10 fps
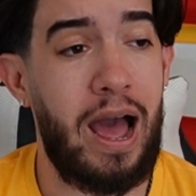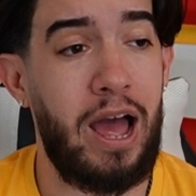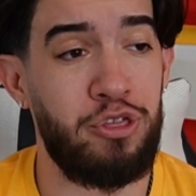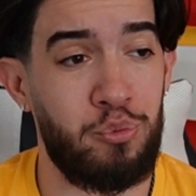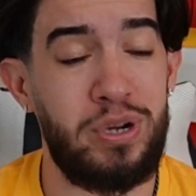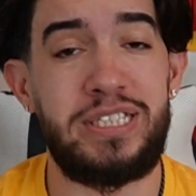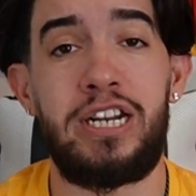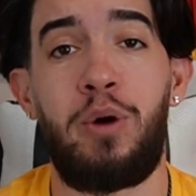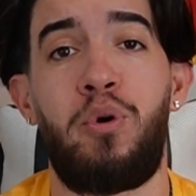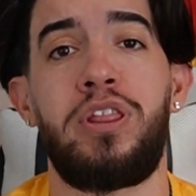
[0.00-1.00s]
the reason
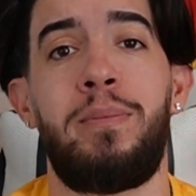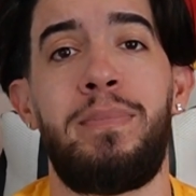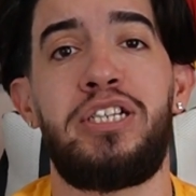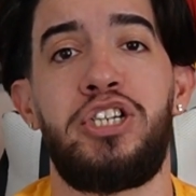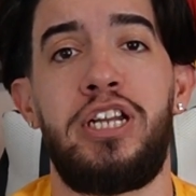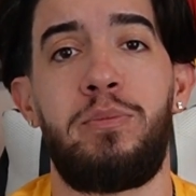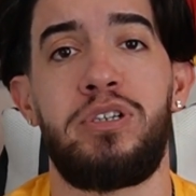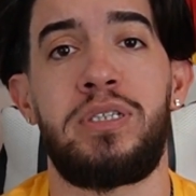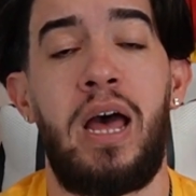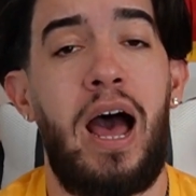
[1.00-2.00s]
I wanted to mention him
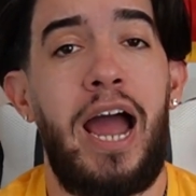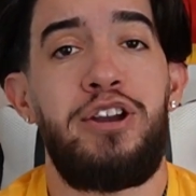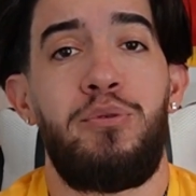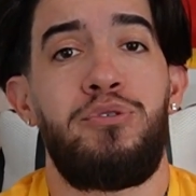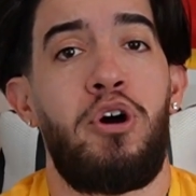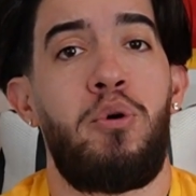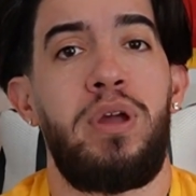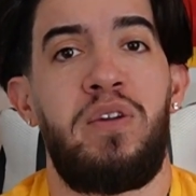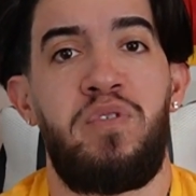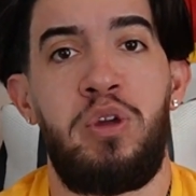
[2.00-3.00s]
was I don't know
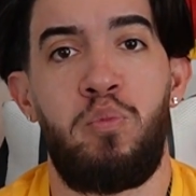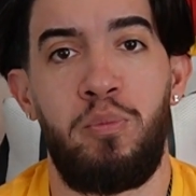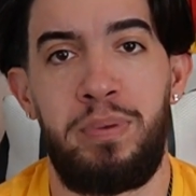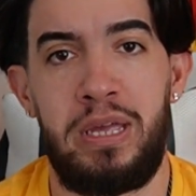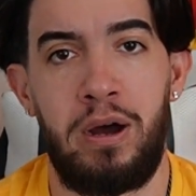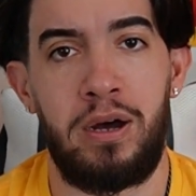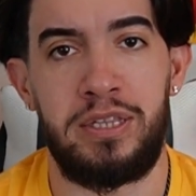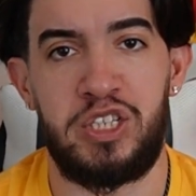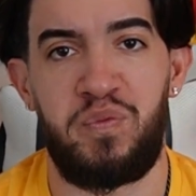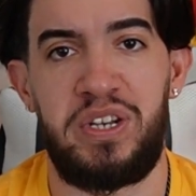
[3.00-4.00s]
if he will be on
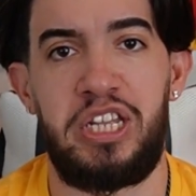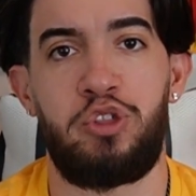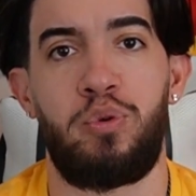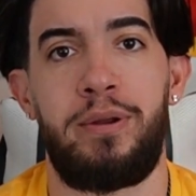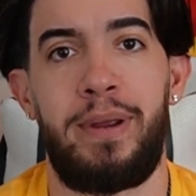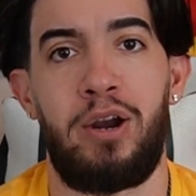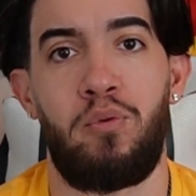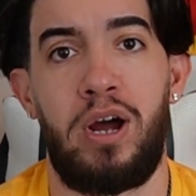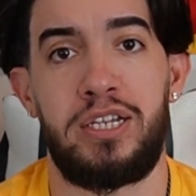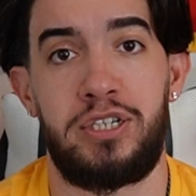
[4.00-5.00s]
this 53-man
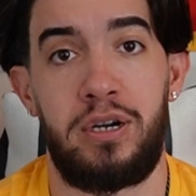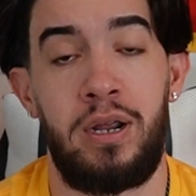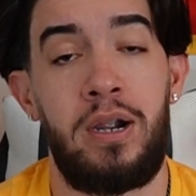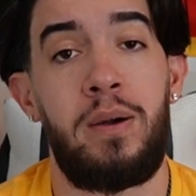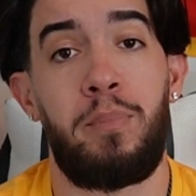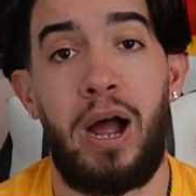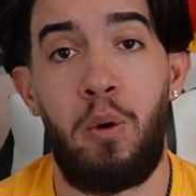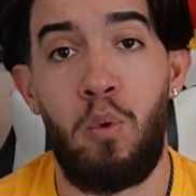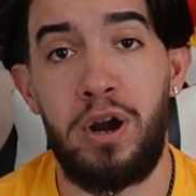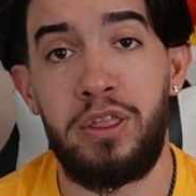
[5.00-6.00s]
roster, but I
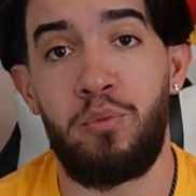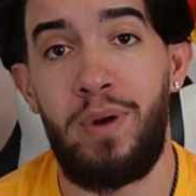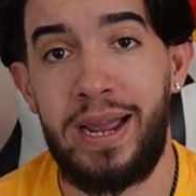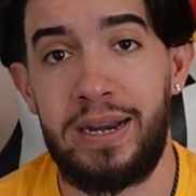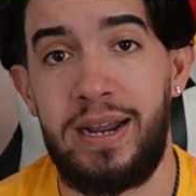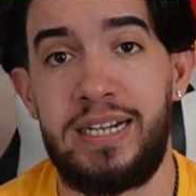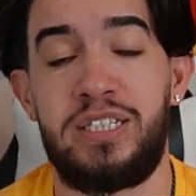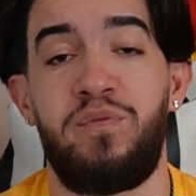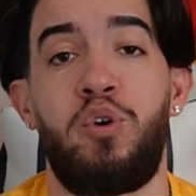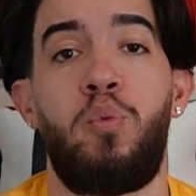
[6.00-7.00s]
wanted to recognize
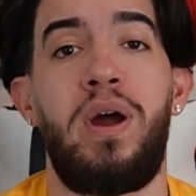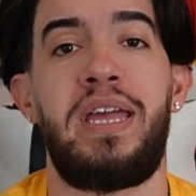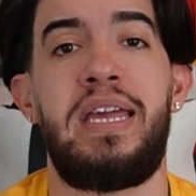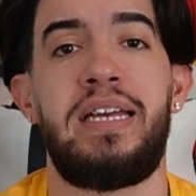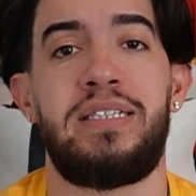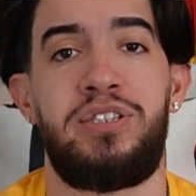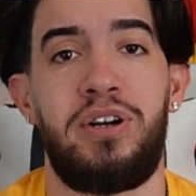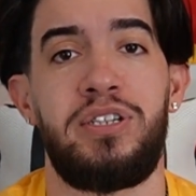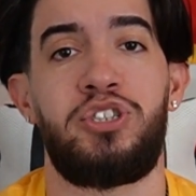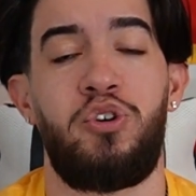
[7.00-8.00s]
him for what he has
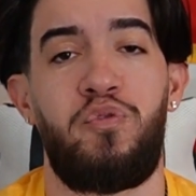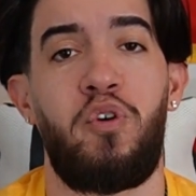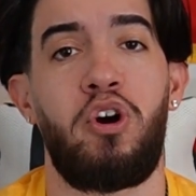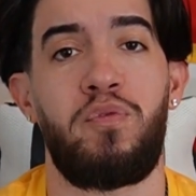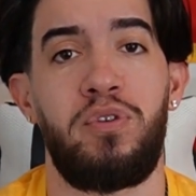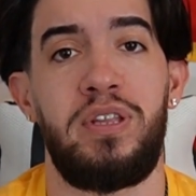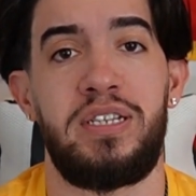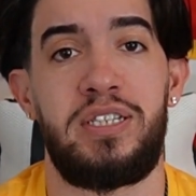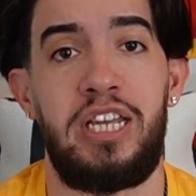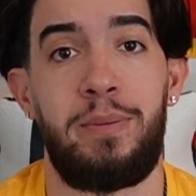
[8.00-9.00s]
done so far for
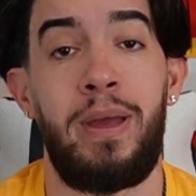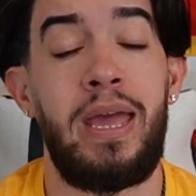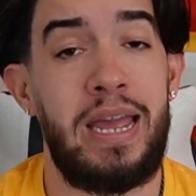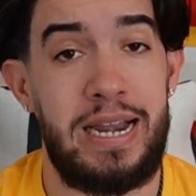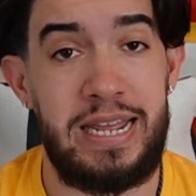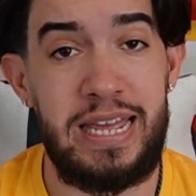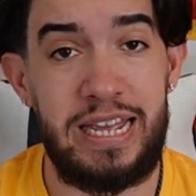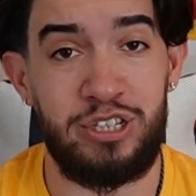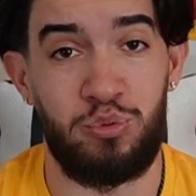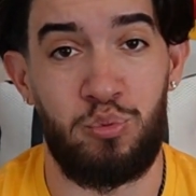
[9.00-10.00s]
this team. And he
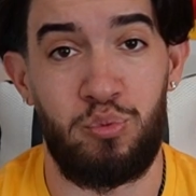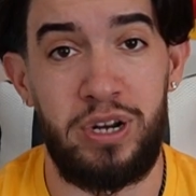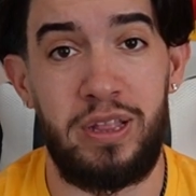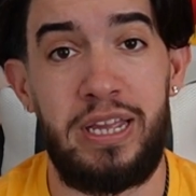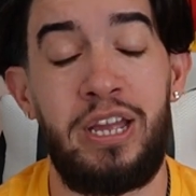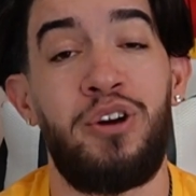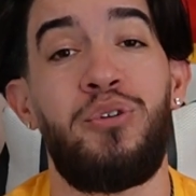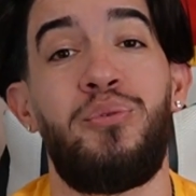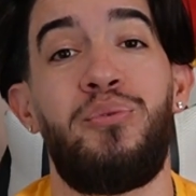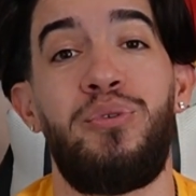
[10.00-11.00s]
is really,
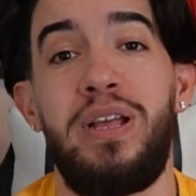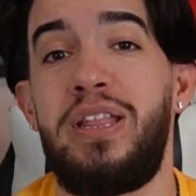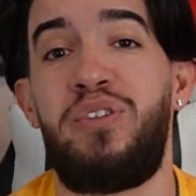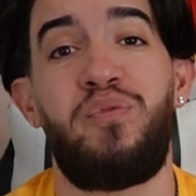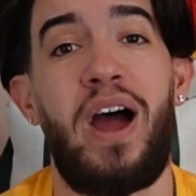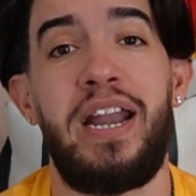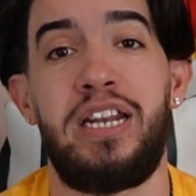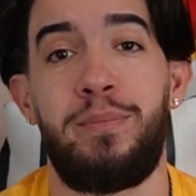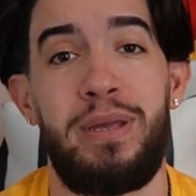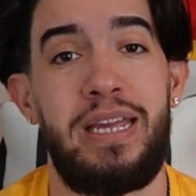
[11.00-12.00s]
really fighting
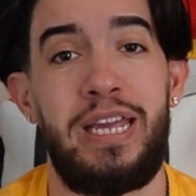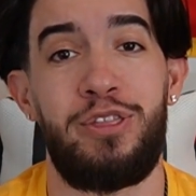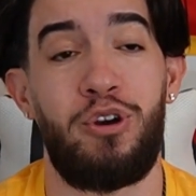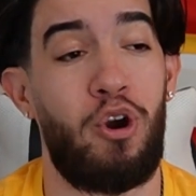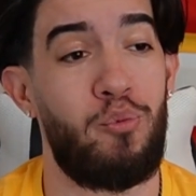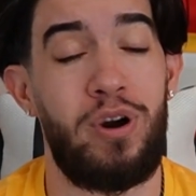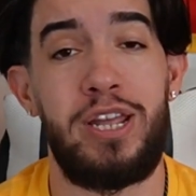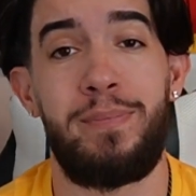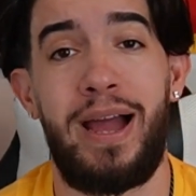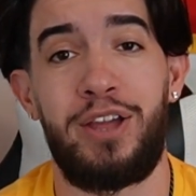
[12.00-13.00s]
to be either a
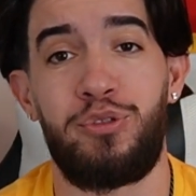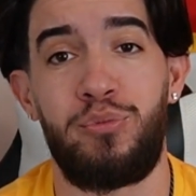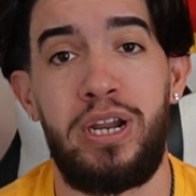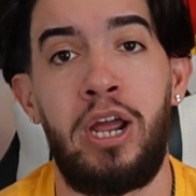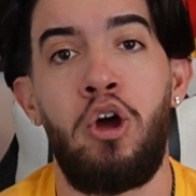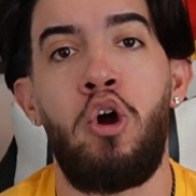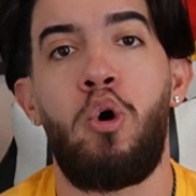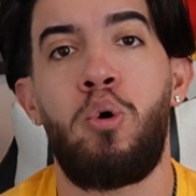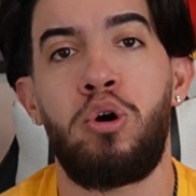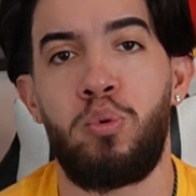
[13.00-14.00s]
running back 3
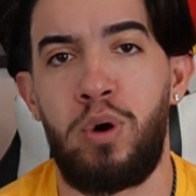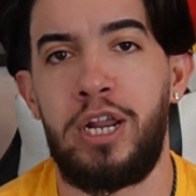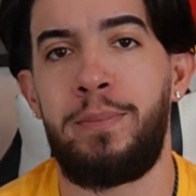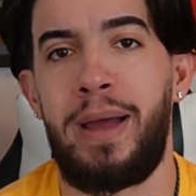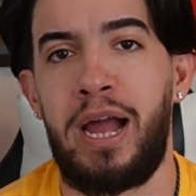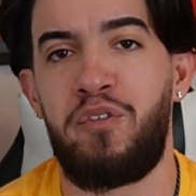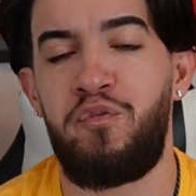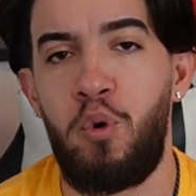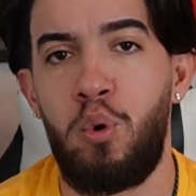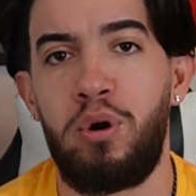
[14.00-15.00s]
or a running back
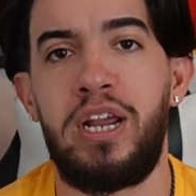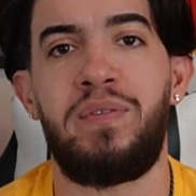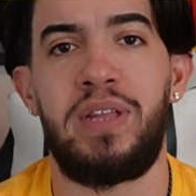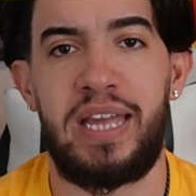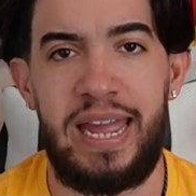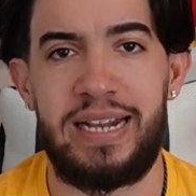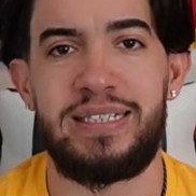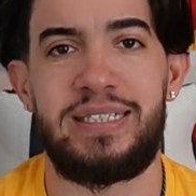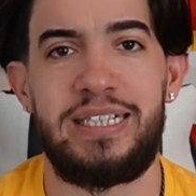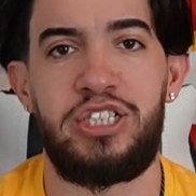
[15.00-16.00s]
4 if the
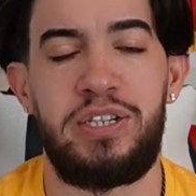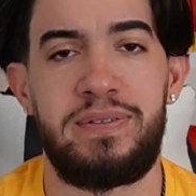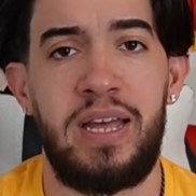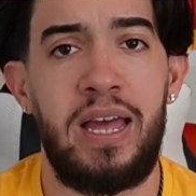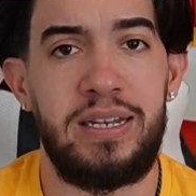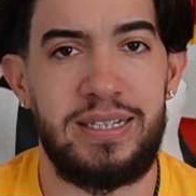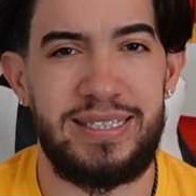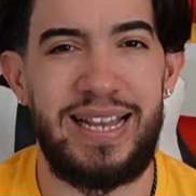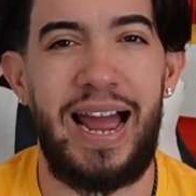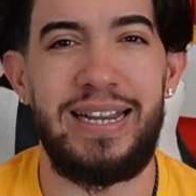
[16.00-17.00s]
Kansas City Chiefs
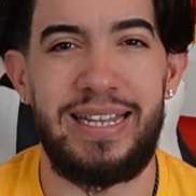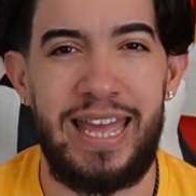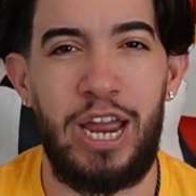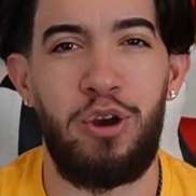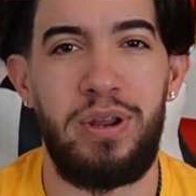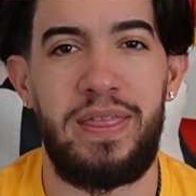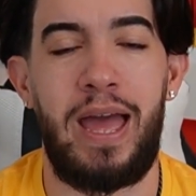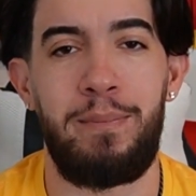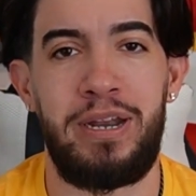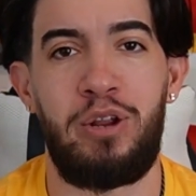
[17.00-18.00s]
decide to carry
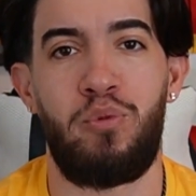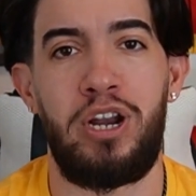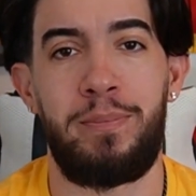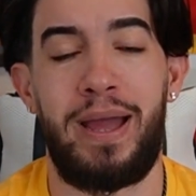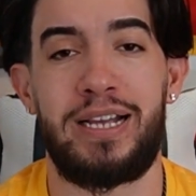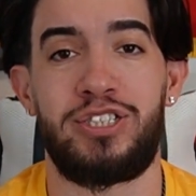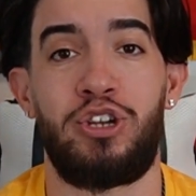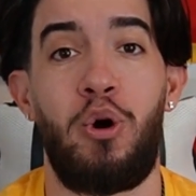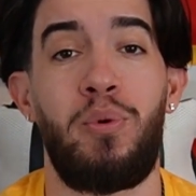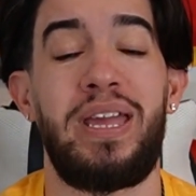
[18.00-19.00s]
that many running backs
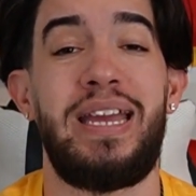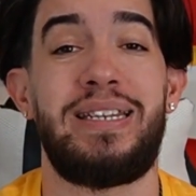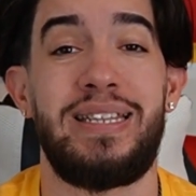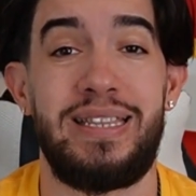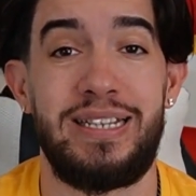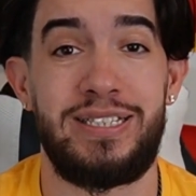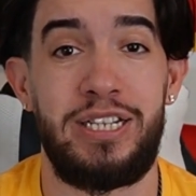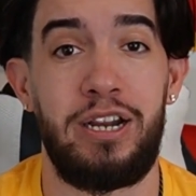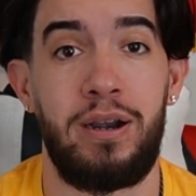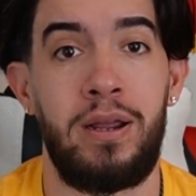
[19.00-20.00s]
going into this
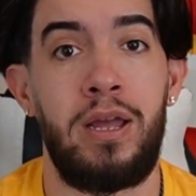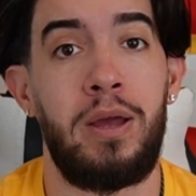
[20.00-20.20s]
year.